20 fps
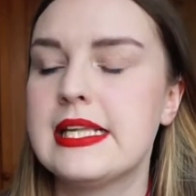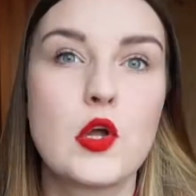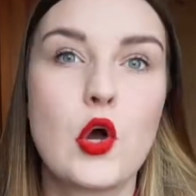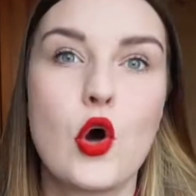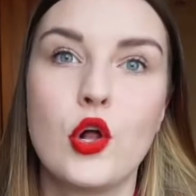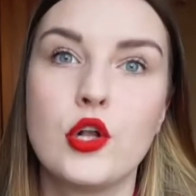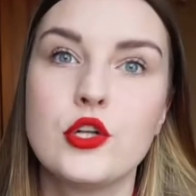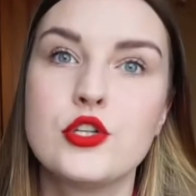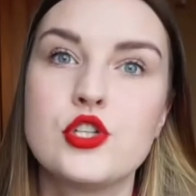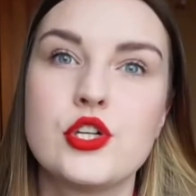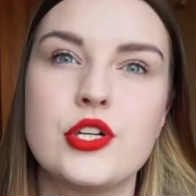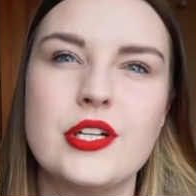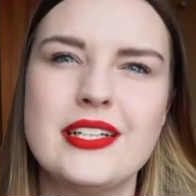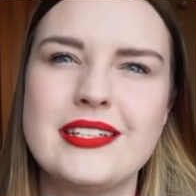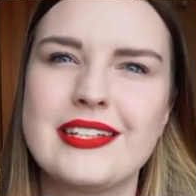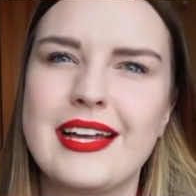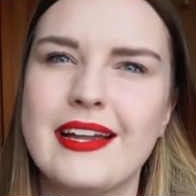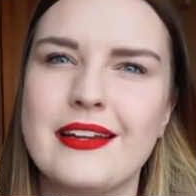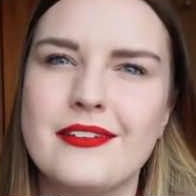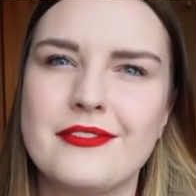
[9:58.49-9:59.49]
culture
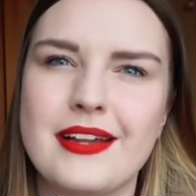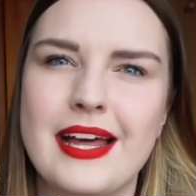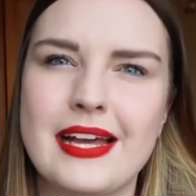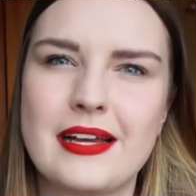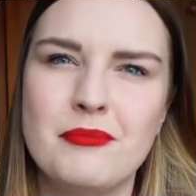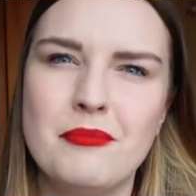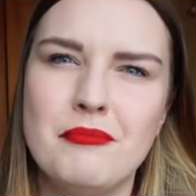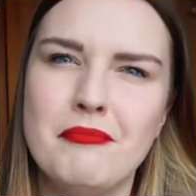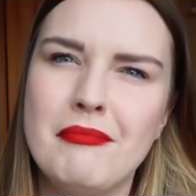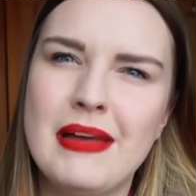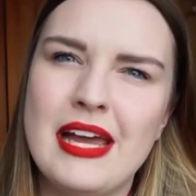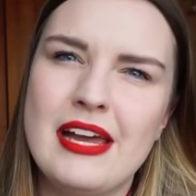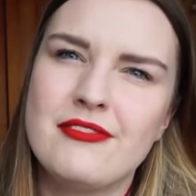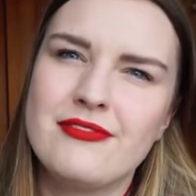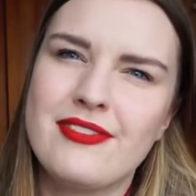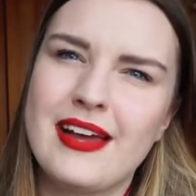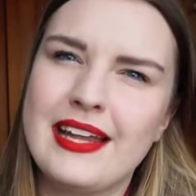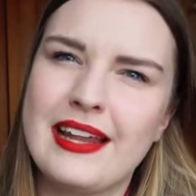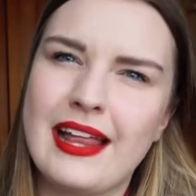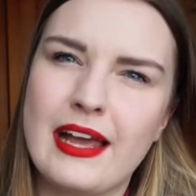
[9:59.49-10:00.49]
and kind of like myth
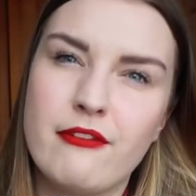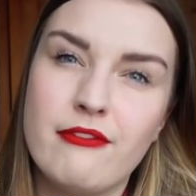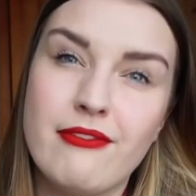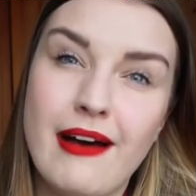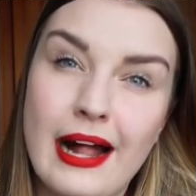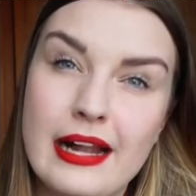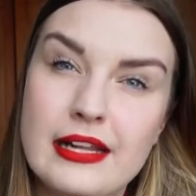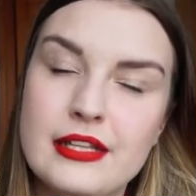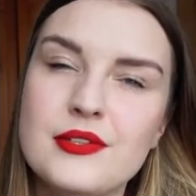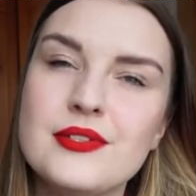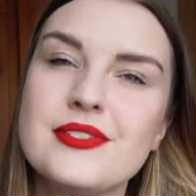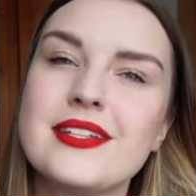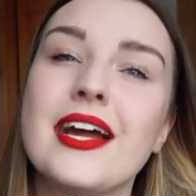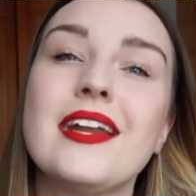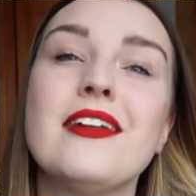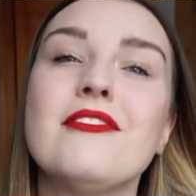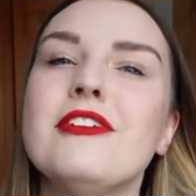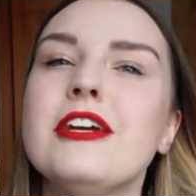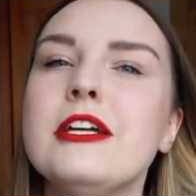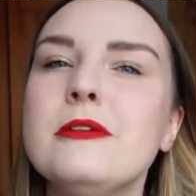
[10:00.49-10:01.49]
and like values kind
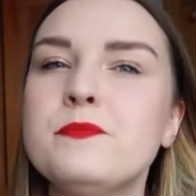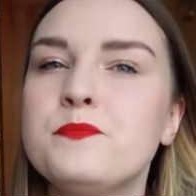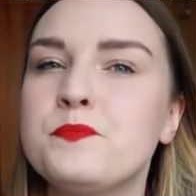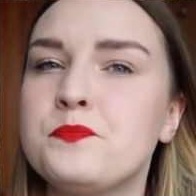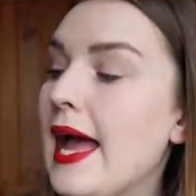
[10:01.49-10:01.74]
of thing.